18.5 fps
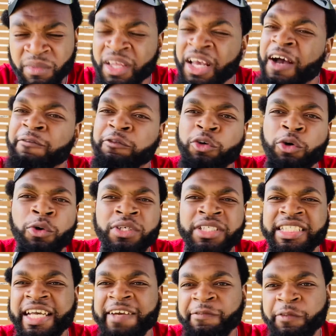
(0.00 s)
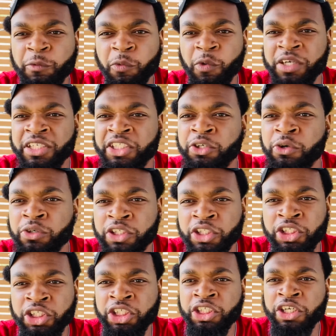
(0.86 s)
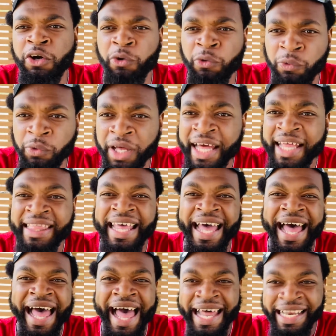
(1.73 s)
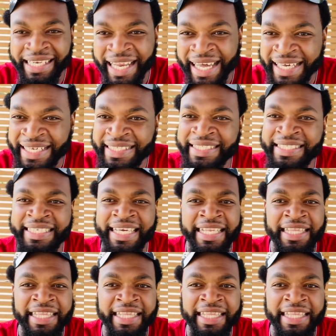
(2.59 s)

Of course, everyone is going to show the highlights and